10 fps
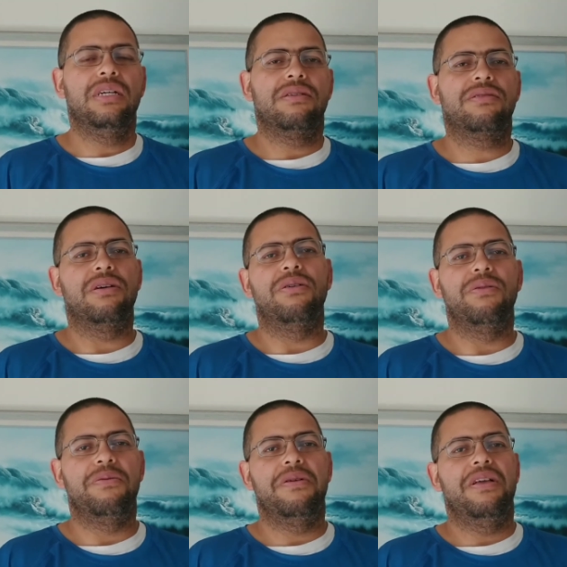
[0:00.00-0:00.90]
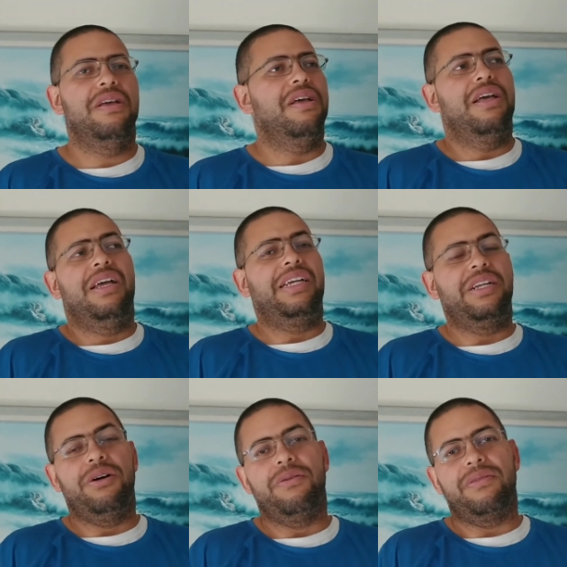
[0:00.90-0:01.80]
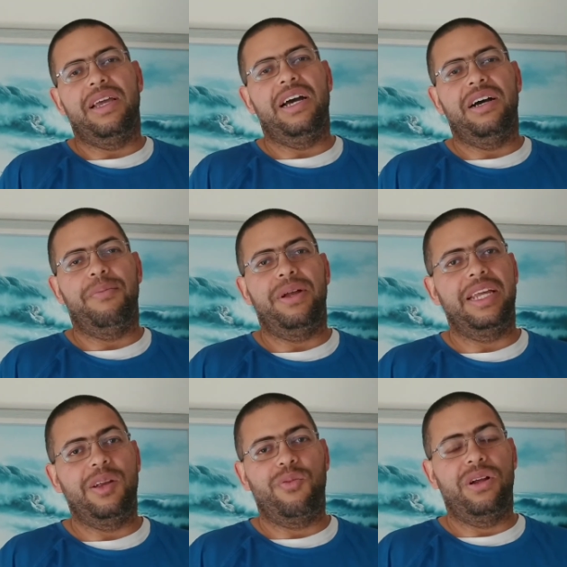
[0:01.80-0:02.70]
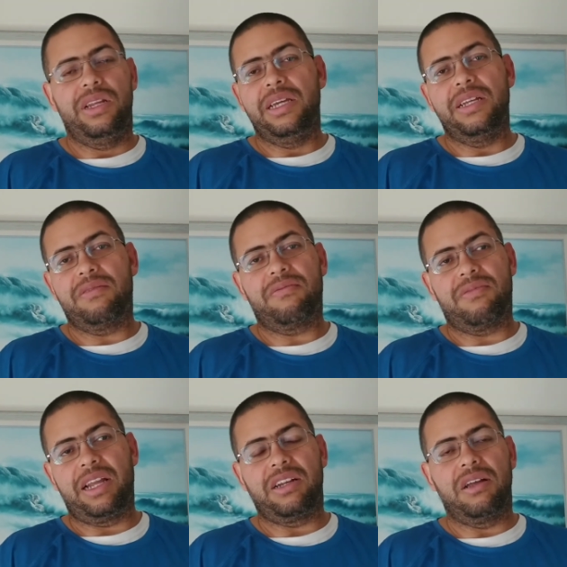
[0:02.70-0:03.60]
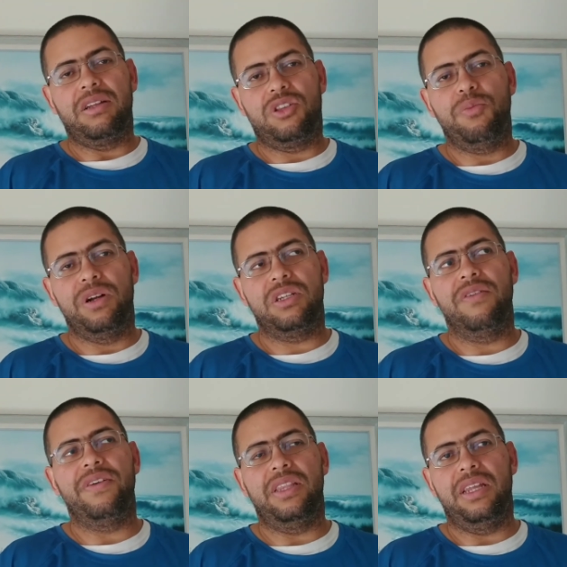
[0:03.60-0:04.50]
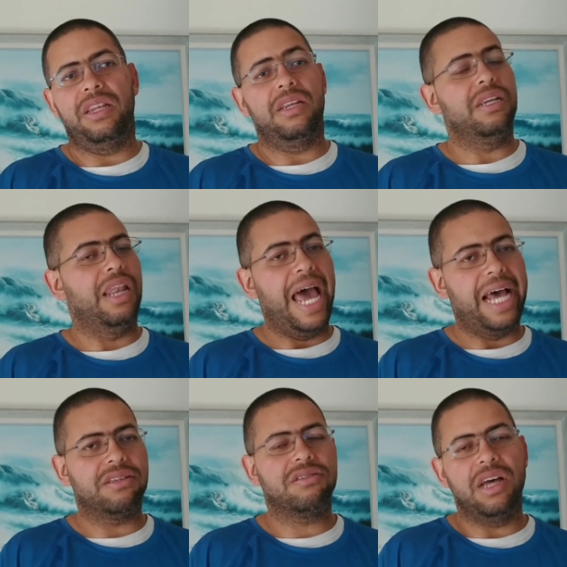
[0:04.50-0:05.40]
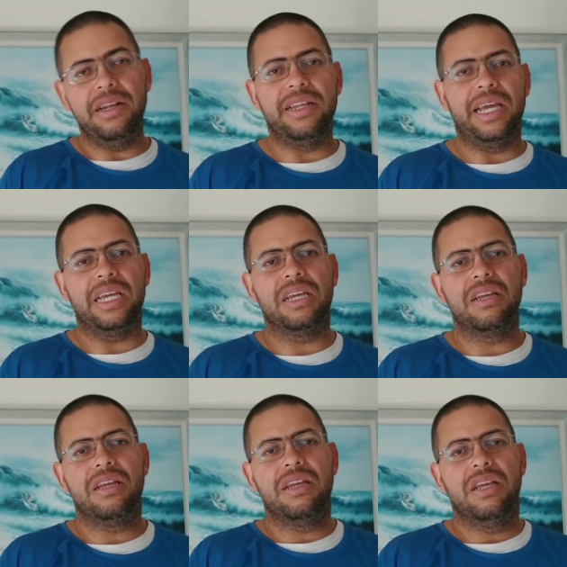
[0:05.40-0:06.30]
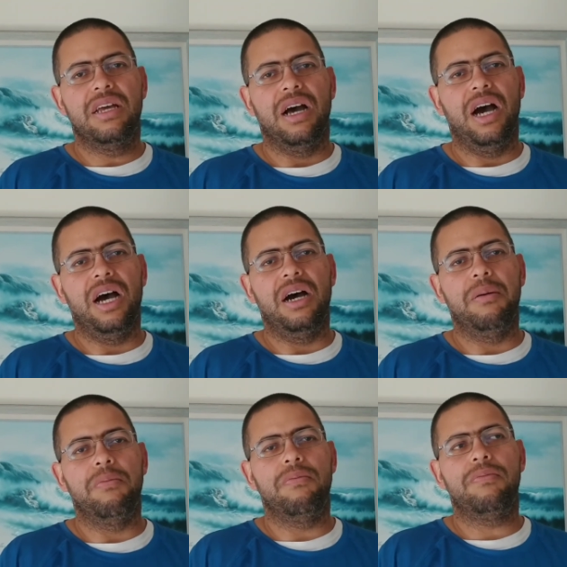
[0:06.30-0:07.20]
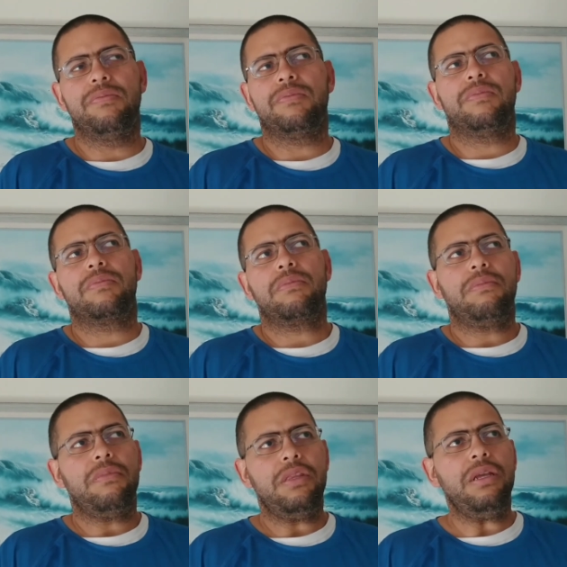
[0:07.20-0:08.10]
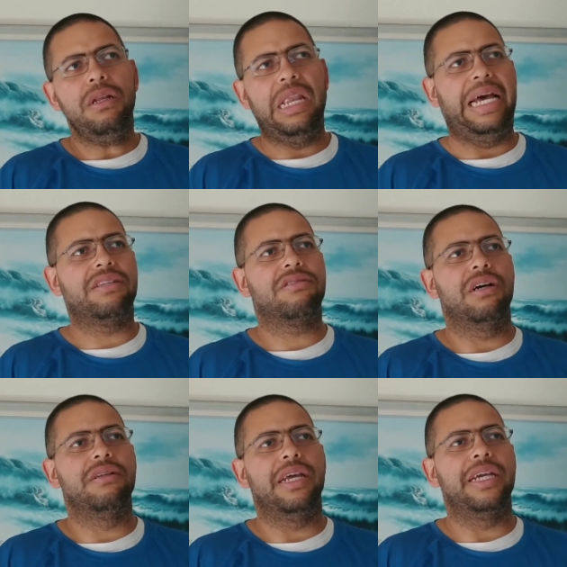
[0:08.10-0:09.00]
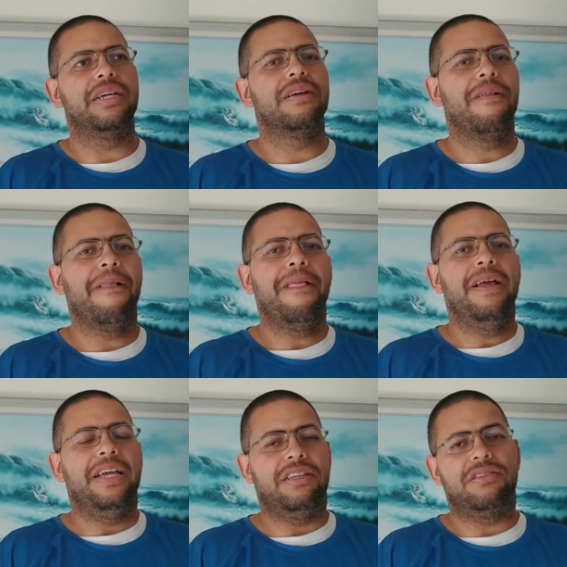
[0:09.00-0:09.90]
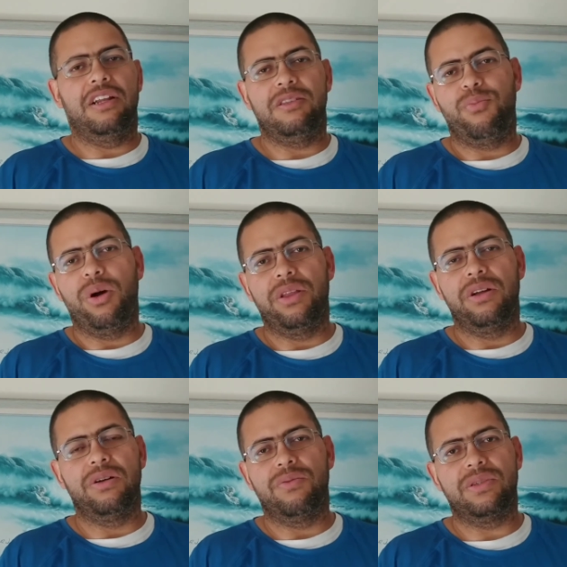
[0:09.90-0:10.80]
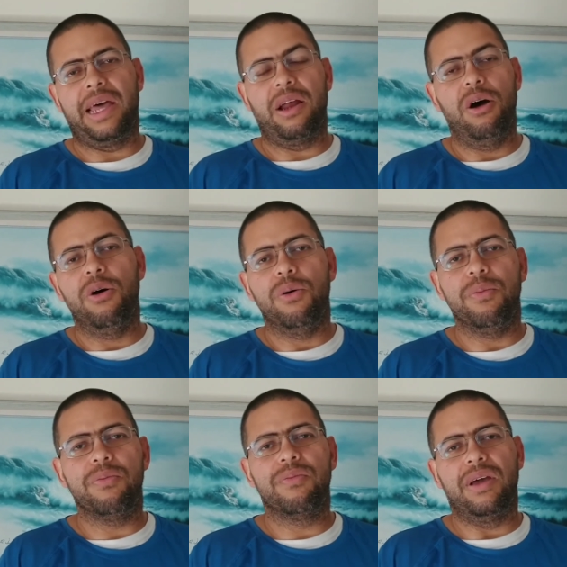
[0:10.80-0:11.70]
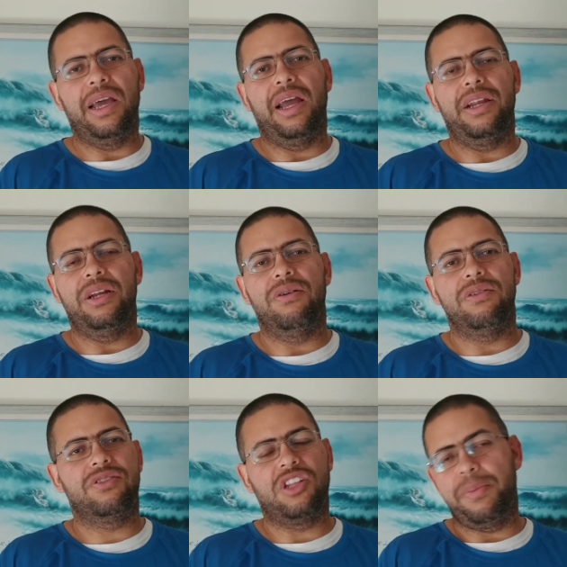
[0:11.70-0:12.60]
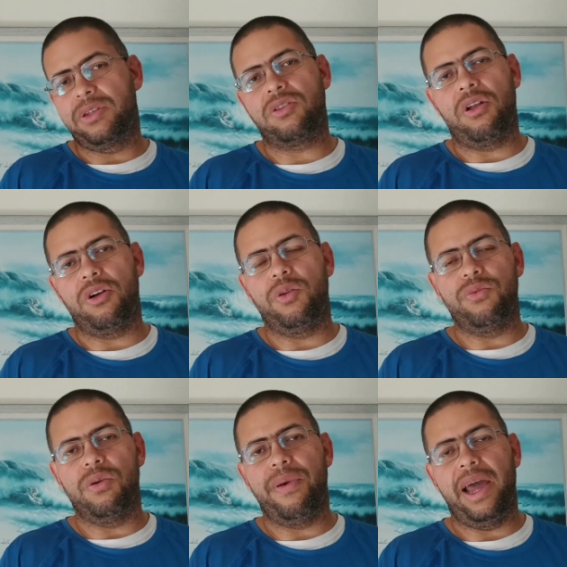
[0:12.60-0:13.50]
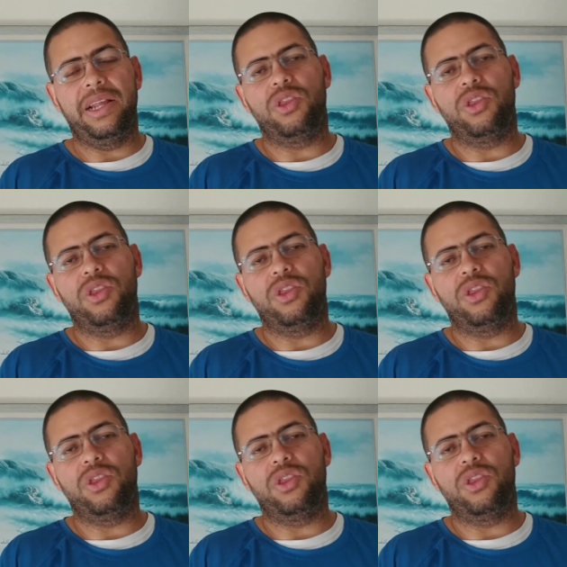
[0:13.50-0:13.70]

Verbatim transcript: So you know, um, but he didn't really think none too much of it. Then last Sunday, um, last Sunday, he said his brother was at home and you know his stomach started hurting real bad.